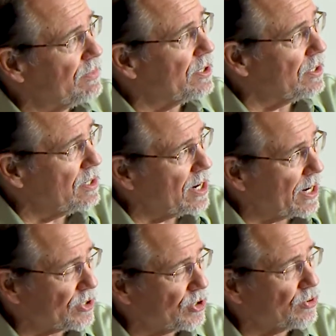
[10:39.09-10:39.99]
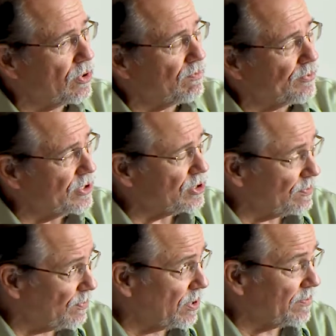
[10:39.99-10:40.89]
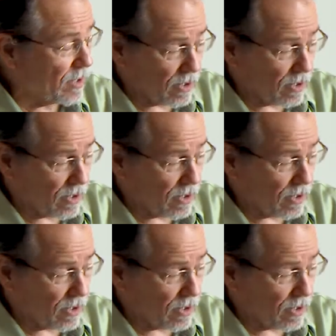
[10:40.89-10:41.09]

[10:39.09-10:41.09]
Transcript: but the natural principle of the